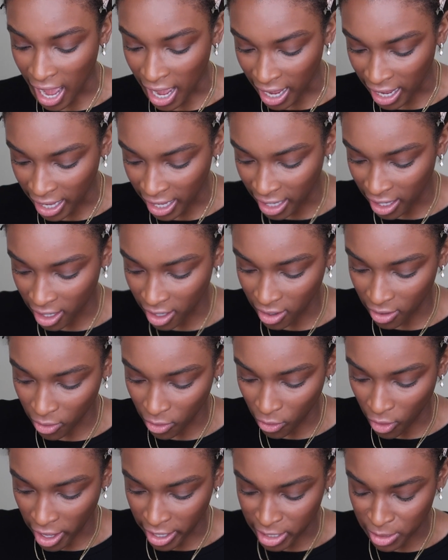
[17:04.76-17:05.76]
I,
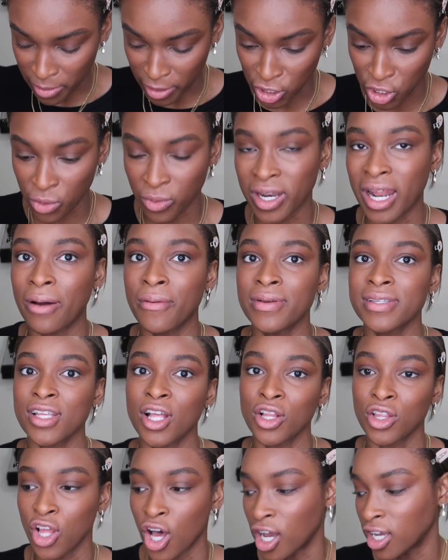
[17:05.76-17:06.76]
especially when I was
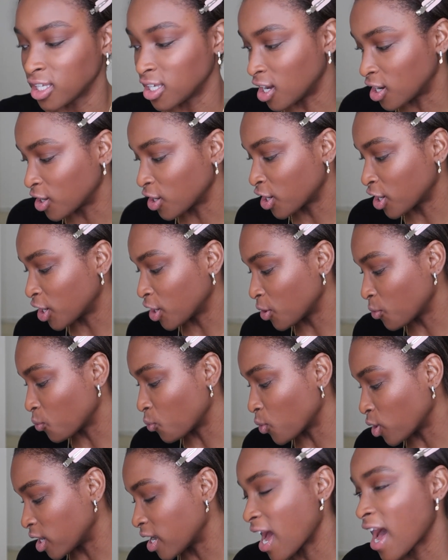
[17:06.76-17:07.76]
a lot younger,
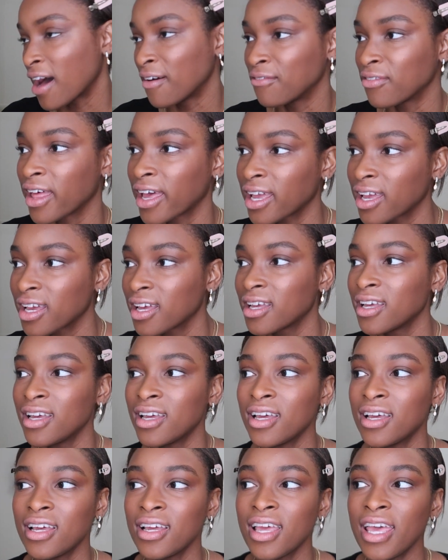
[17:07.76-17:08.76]
would have like
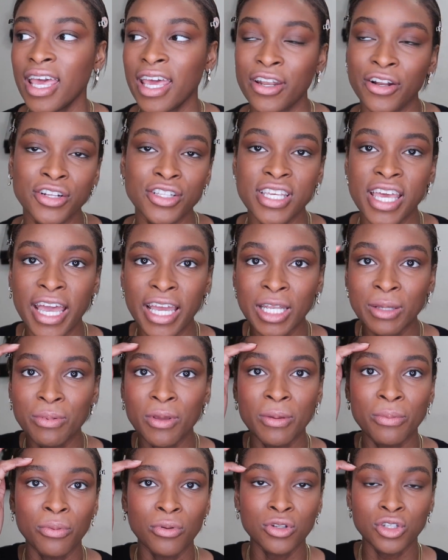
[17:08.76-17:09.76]
entertained
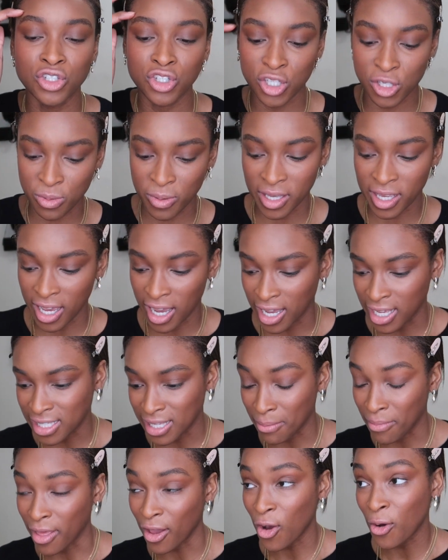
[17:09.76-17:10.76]
people just because
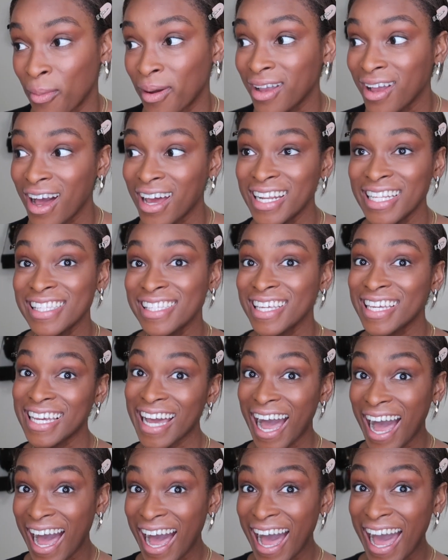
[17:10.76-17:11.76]
I'm like, oh my god, it's a
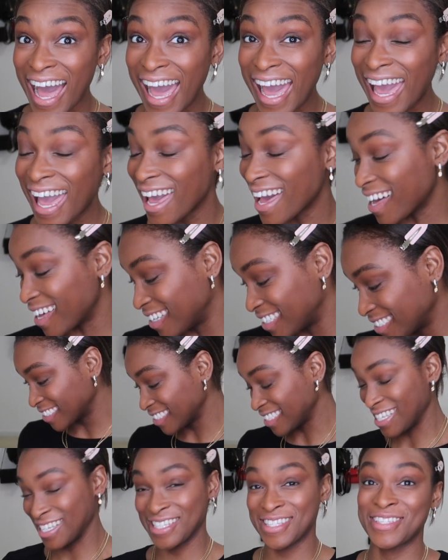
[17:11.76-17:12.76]
guy,
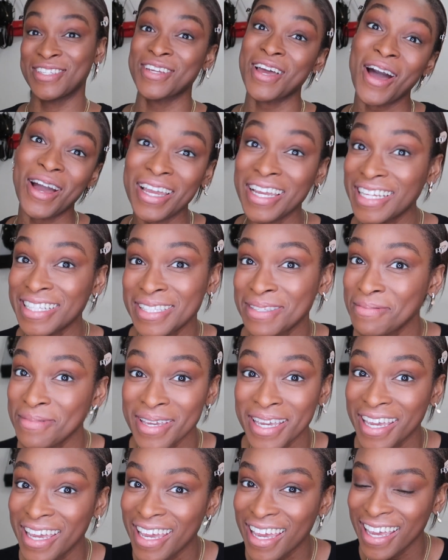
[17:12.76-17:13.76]
he's talking to
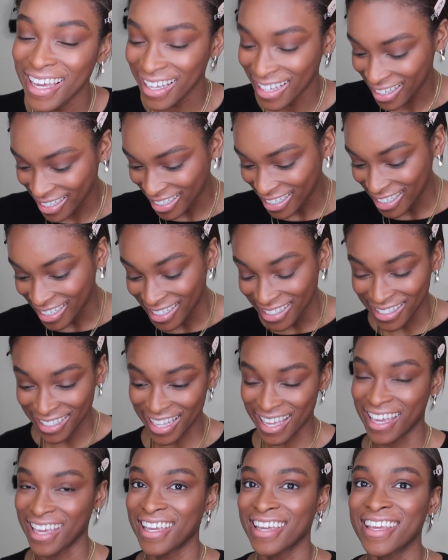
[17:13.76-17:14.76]
me.
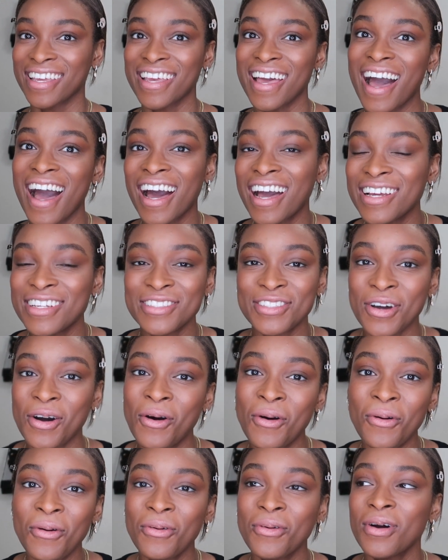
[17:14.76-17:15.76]
Like I
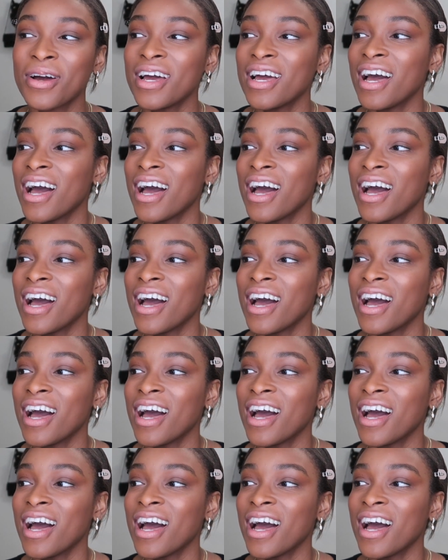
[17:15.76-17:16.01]
don't